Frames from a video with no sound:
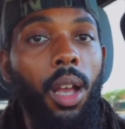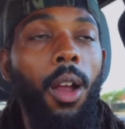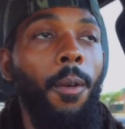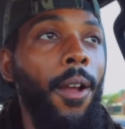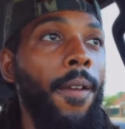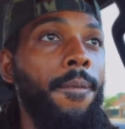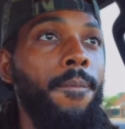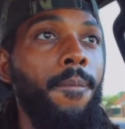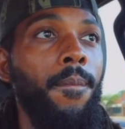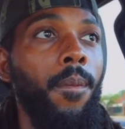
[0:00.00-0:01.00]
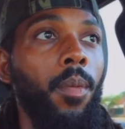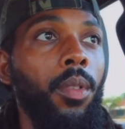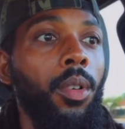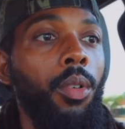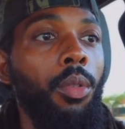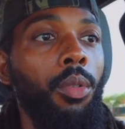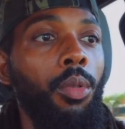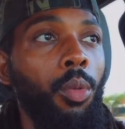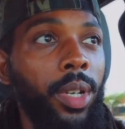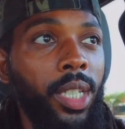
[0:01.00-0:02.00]
All right.
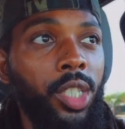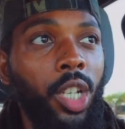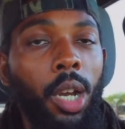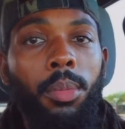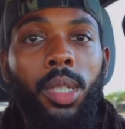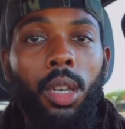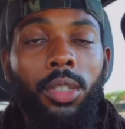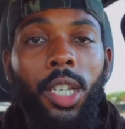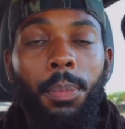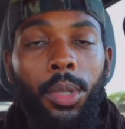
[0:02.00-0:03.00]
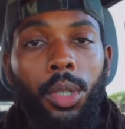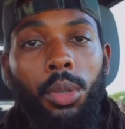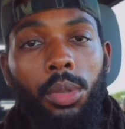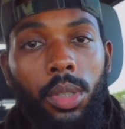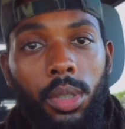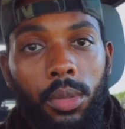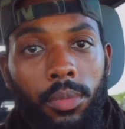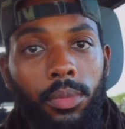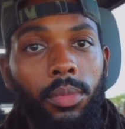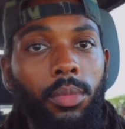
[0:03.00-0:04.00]
When these germ cells get produced,
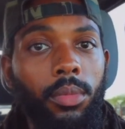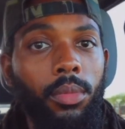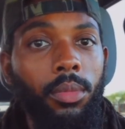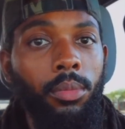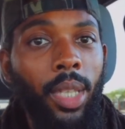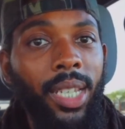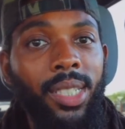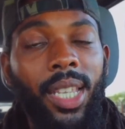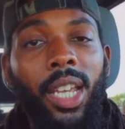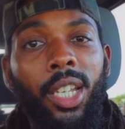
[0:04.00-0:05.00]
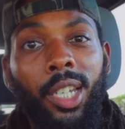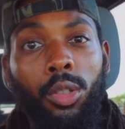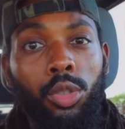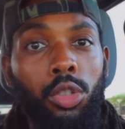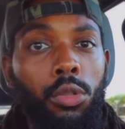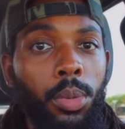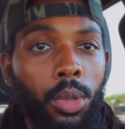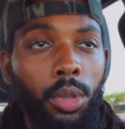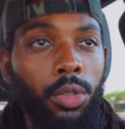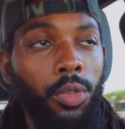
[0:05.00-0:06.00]
they stay in those
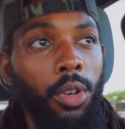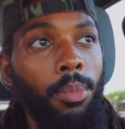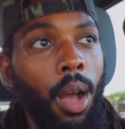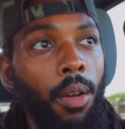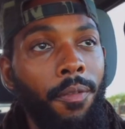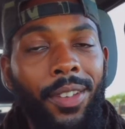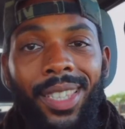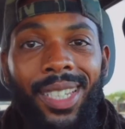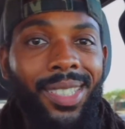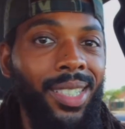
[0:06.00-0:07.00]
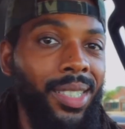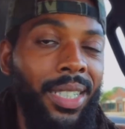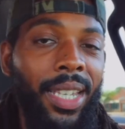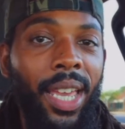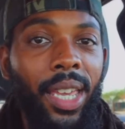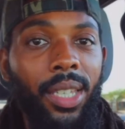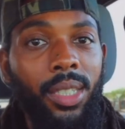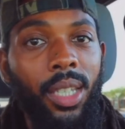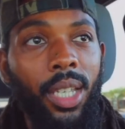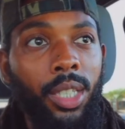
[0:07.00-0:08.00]
tubules for about 50 to 60
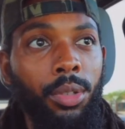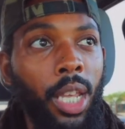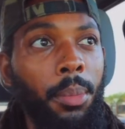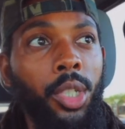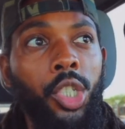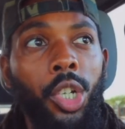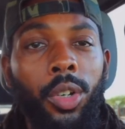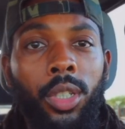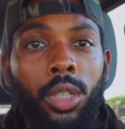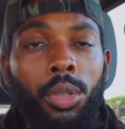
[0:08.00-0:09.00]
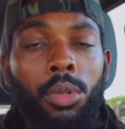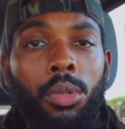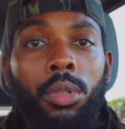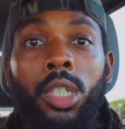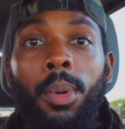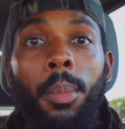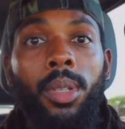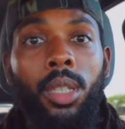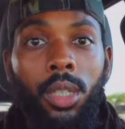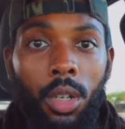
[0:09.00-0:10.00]
days until they mature into
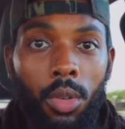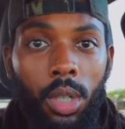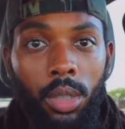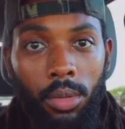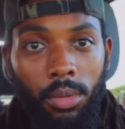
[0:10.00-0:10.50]
spermatozoa.